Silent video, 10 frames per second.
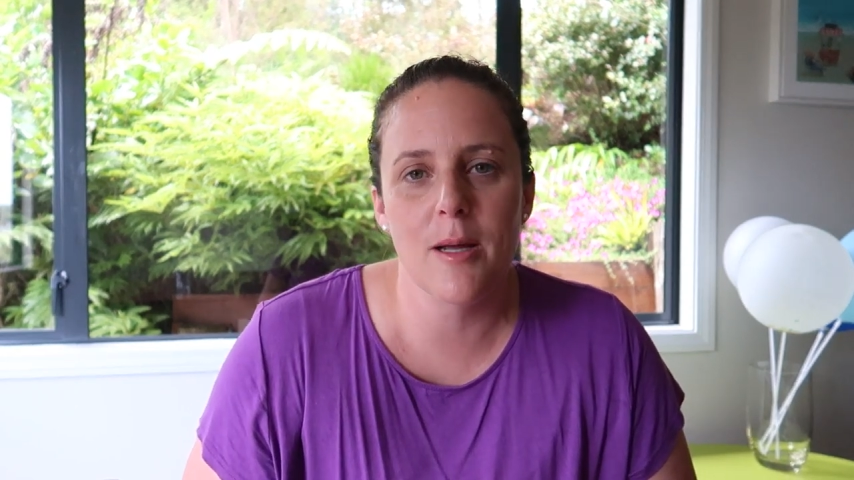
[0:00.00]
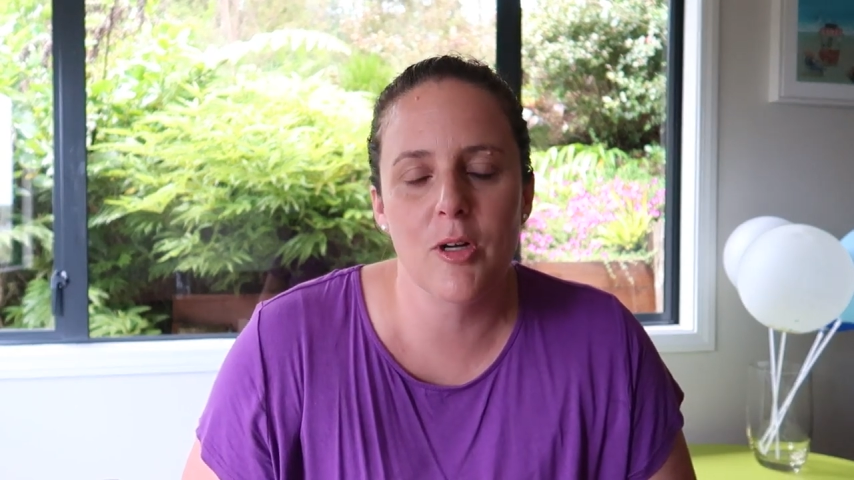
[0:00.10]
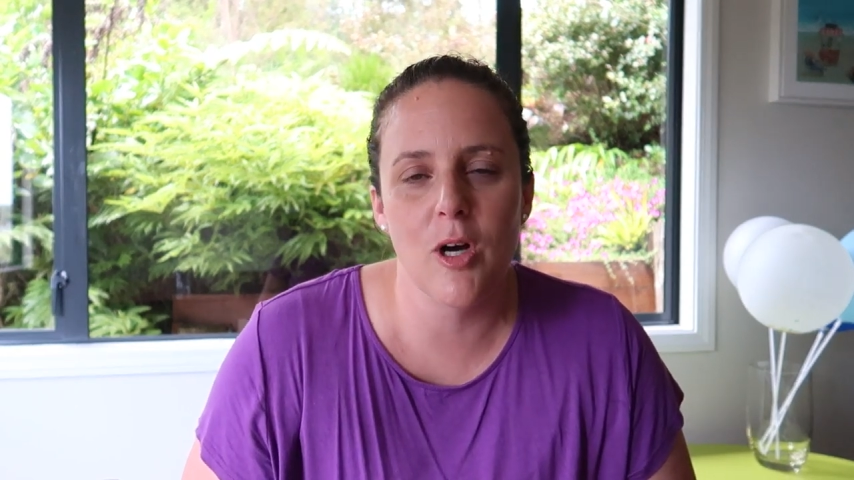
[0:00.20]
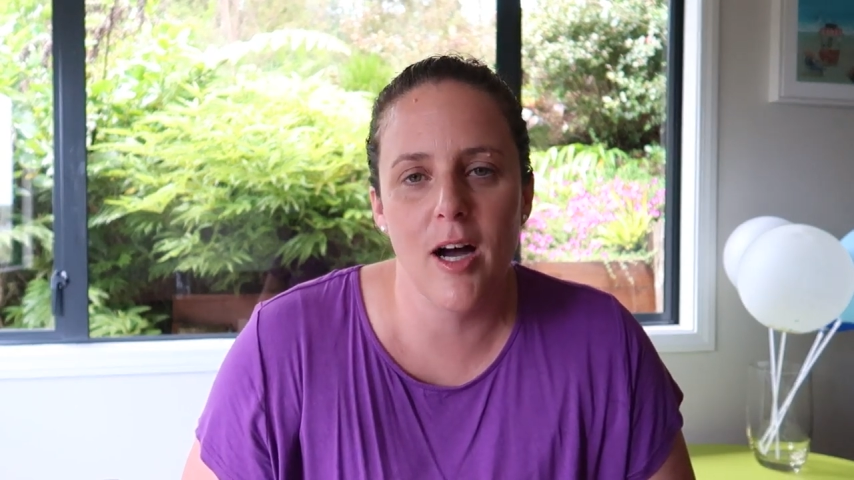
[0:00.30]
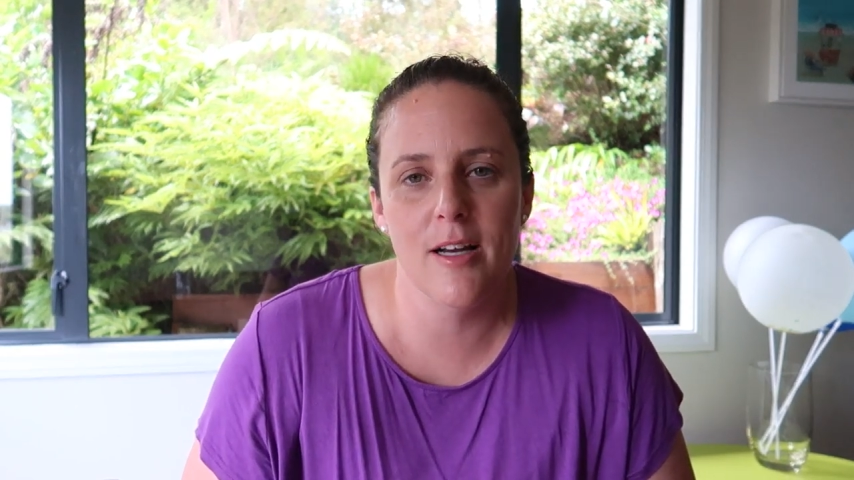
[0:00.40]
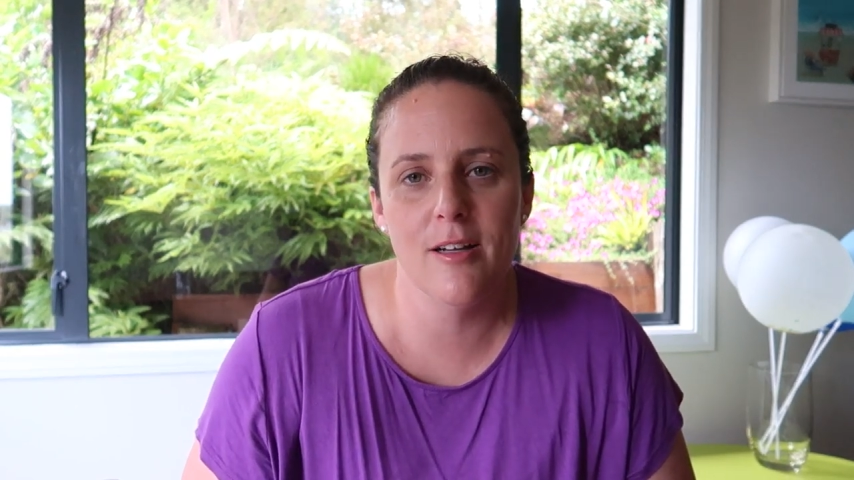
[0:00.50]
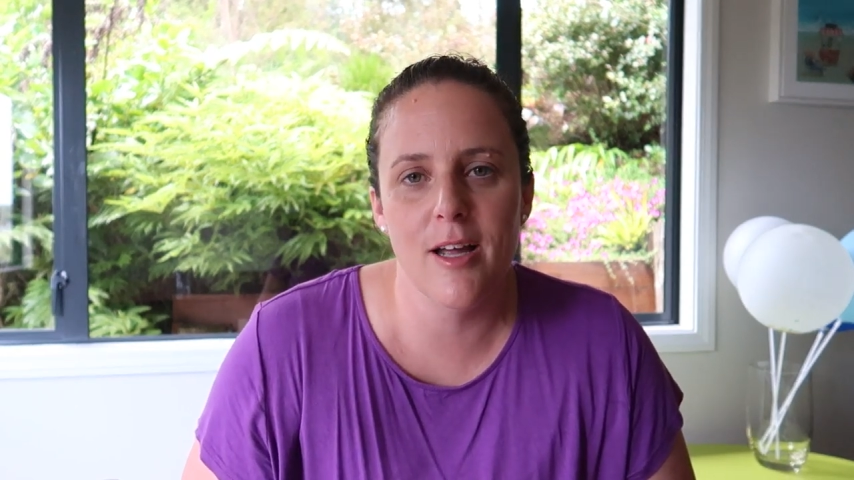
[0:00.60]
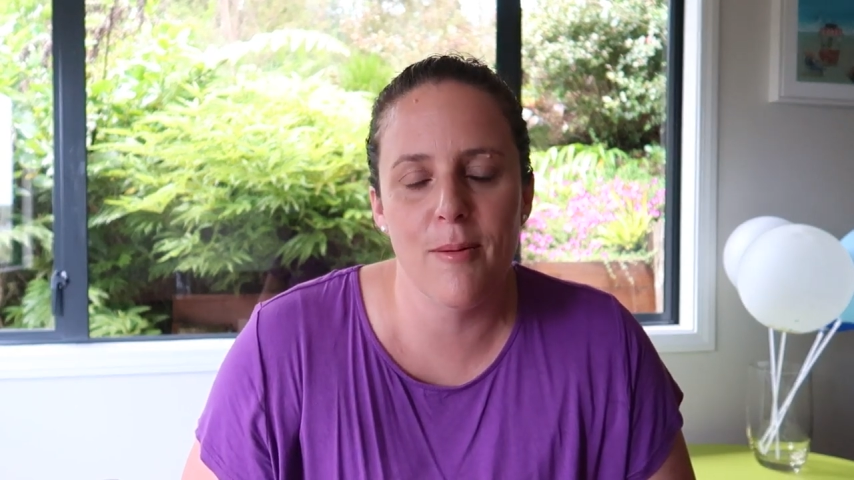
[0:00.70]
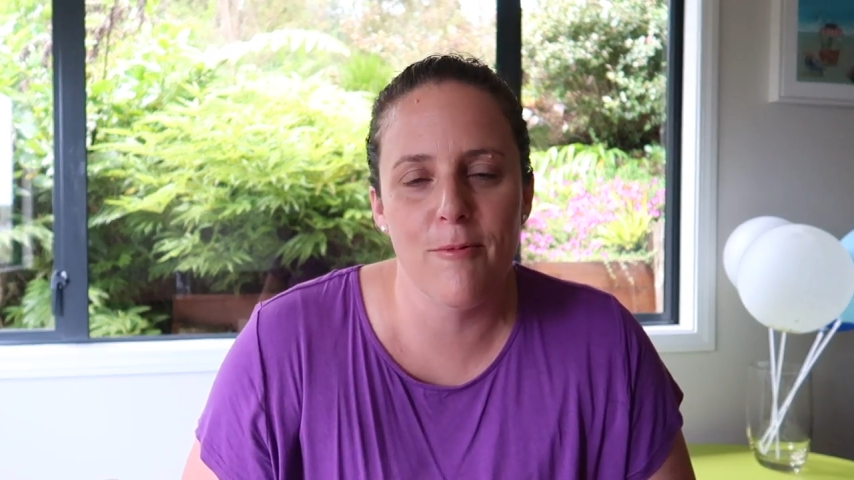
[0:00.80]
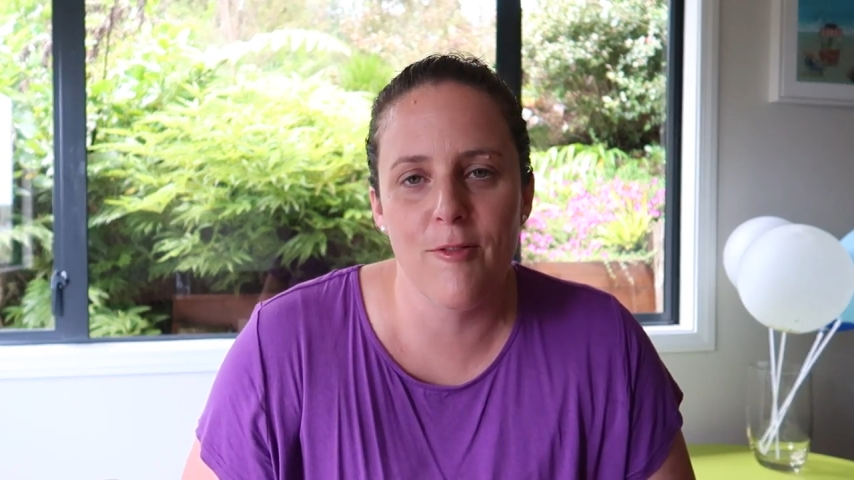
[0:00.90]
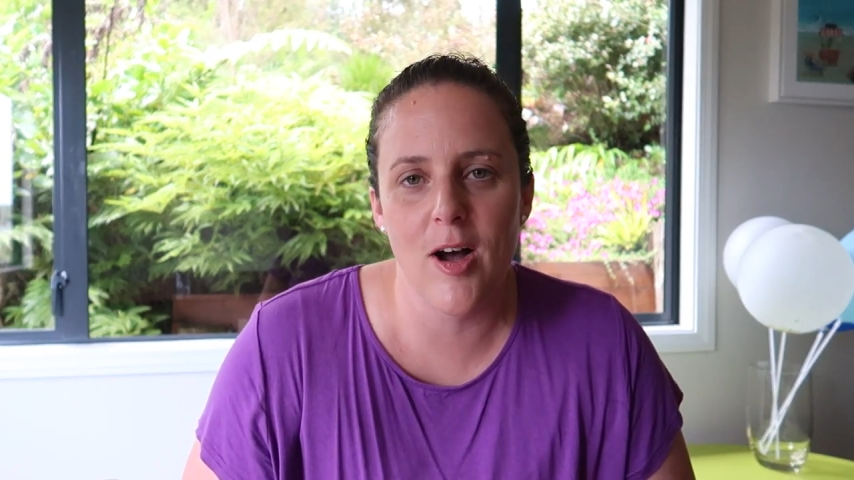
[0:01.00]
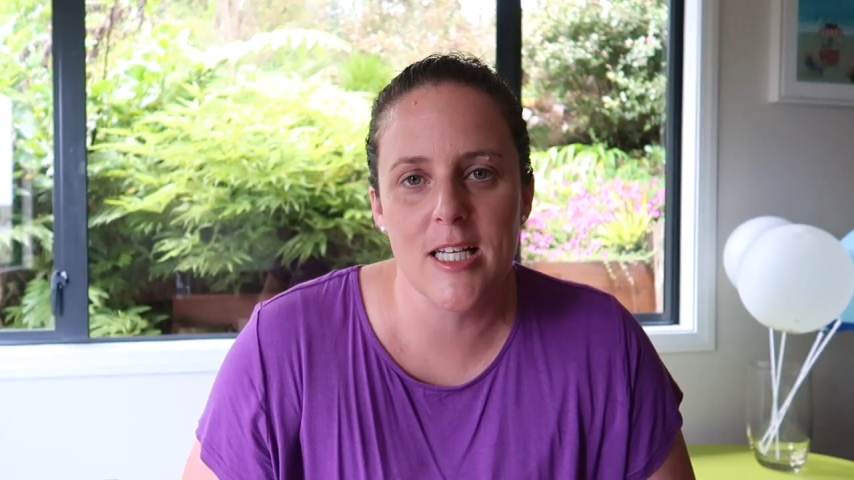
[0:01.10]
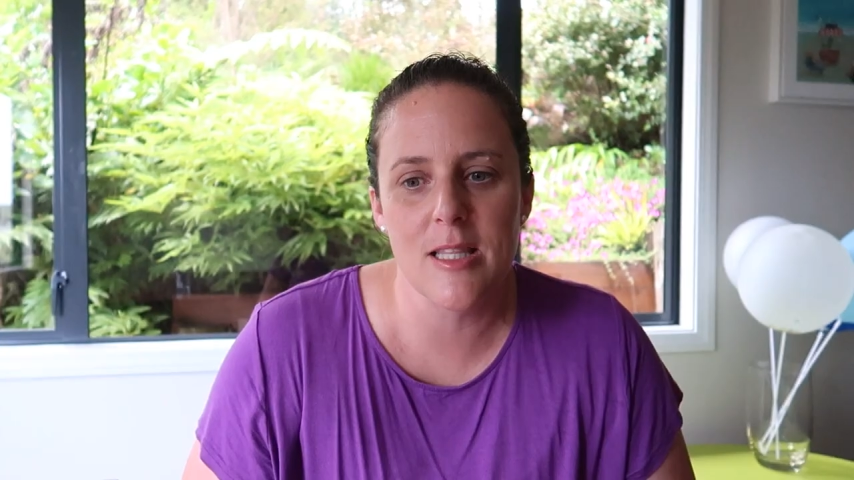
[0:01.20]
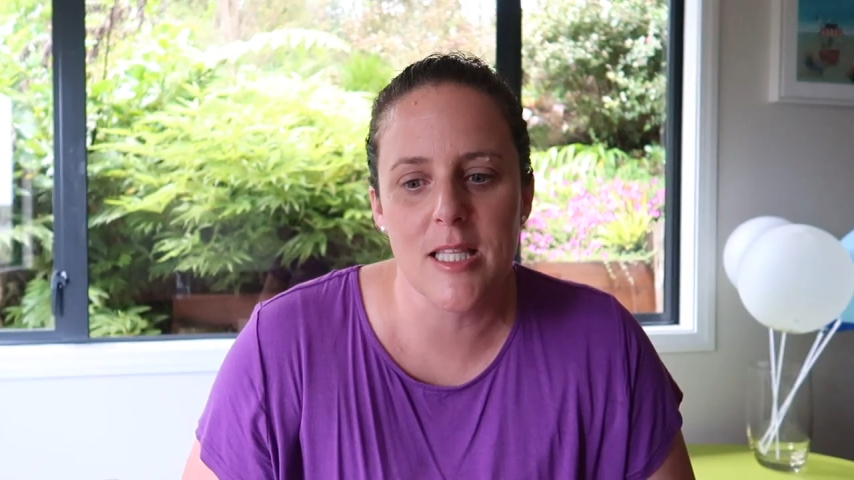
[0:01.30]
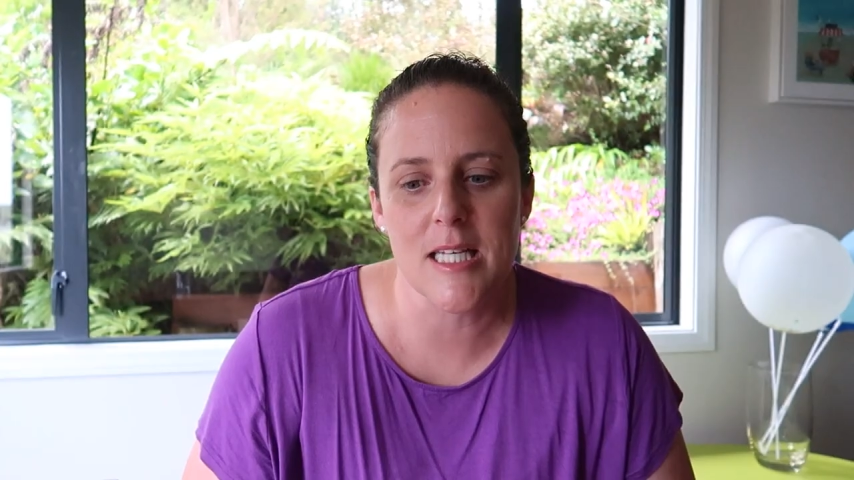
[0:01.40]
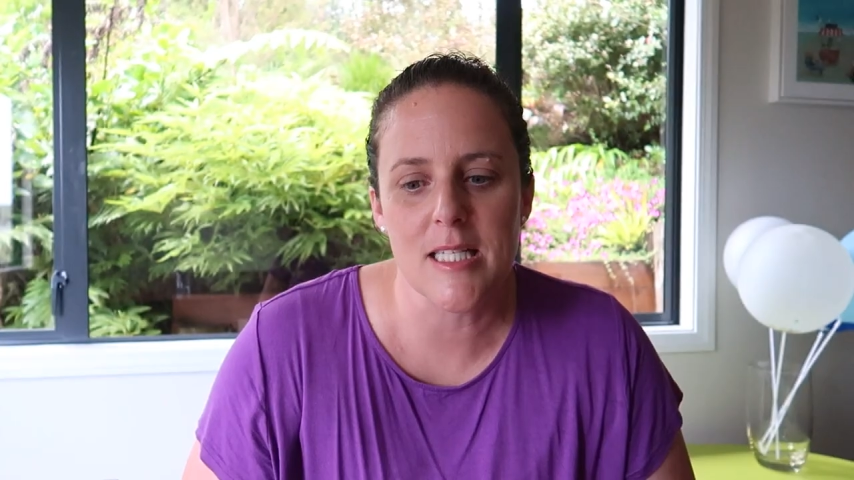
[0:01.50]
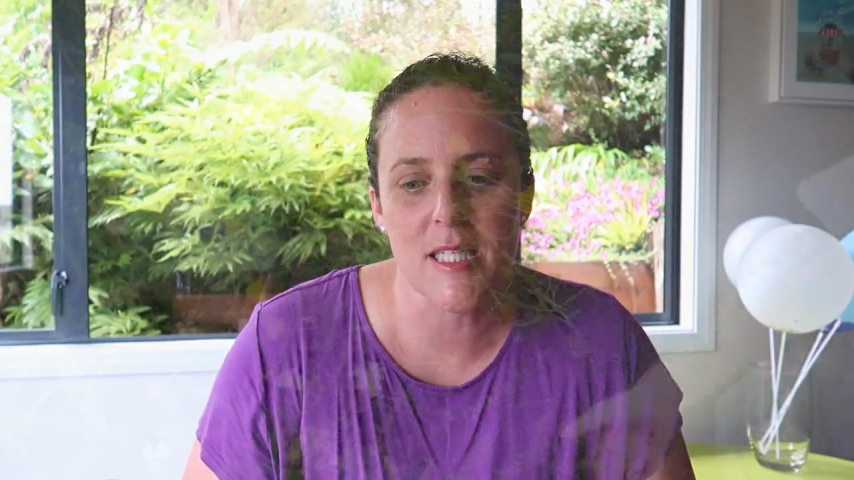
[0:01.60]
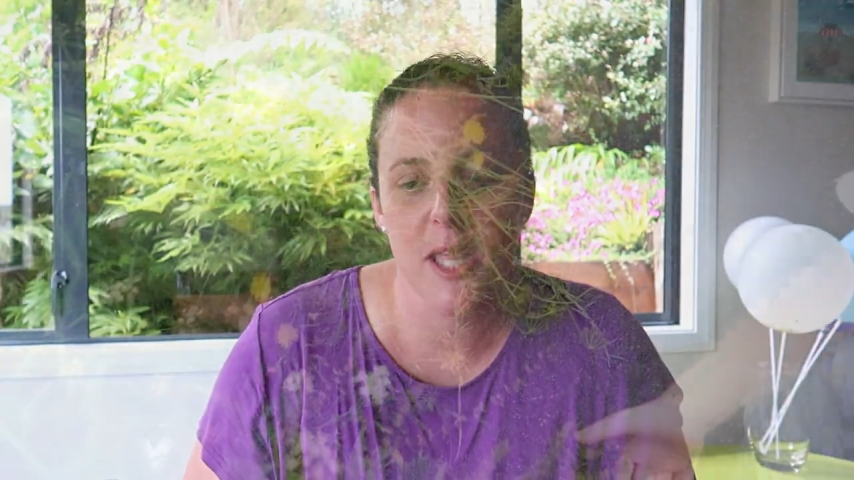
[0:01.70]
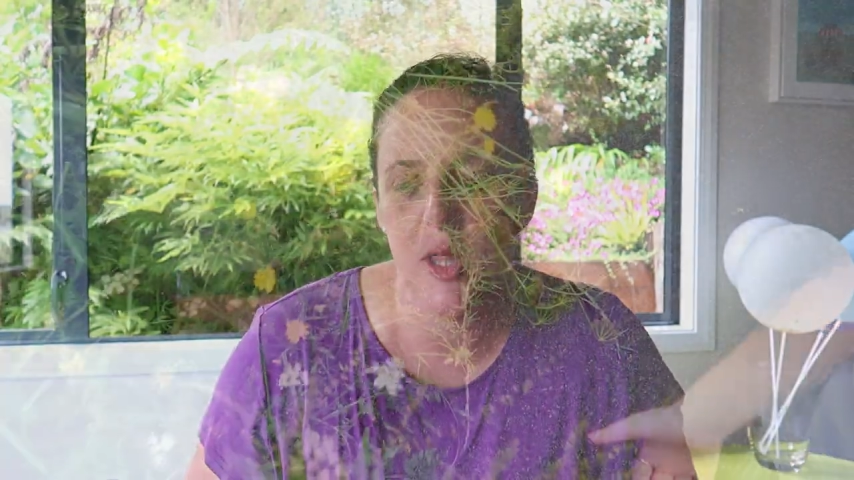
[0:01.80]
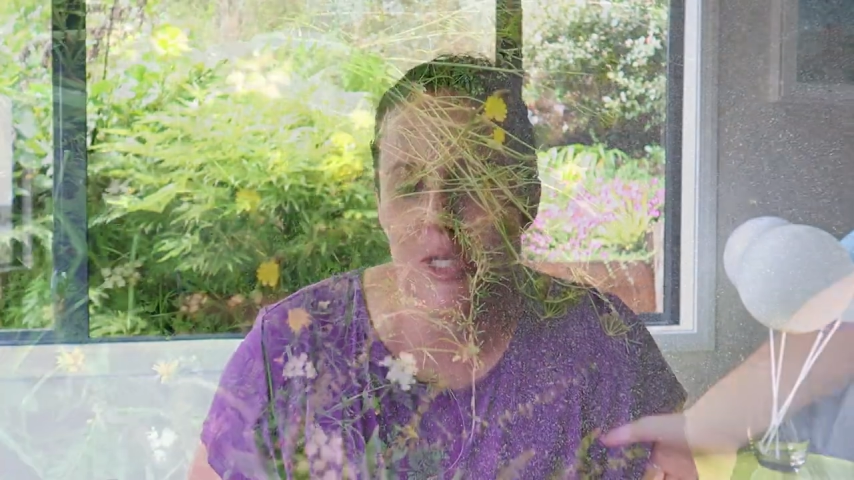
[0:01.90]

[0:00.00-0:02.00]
I'm finding things like